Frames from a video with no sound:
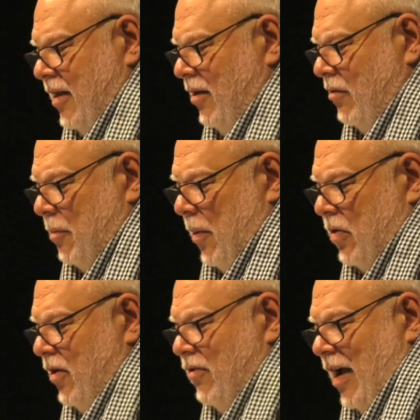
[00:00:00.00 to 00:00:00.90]
thing that was
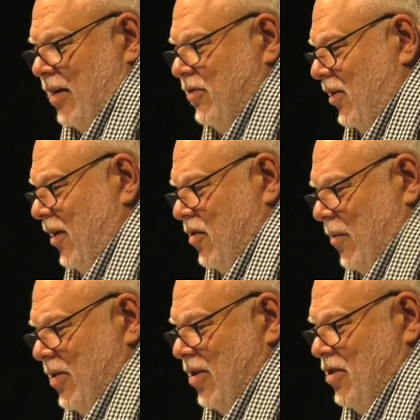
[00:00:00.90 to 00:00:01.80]
supposed to attract tourists
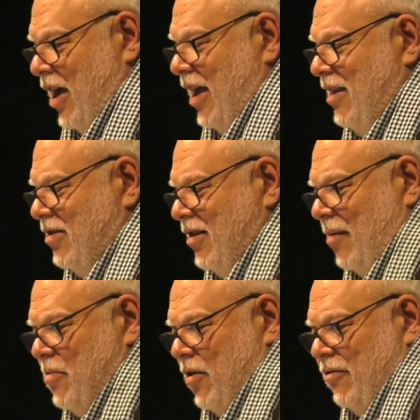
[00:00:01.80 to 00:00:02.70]
was this giant
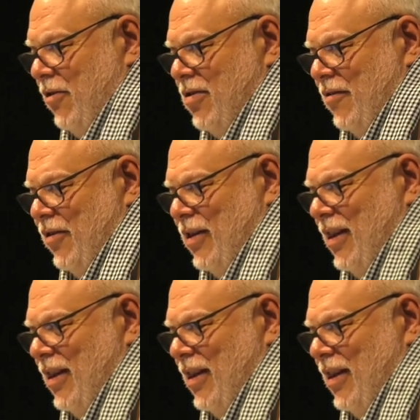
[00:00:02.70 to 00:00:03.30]
sculpture of Christopher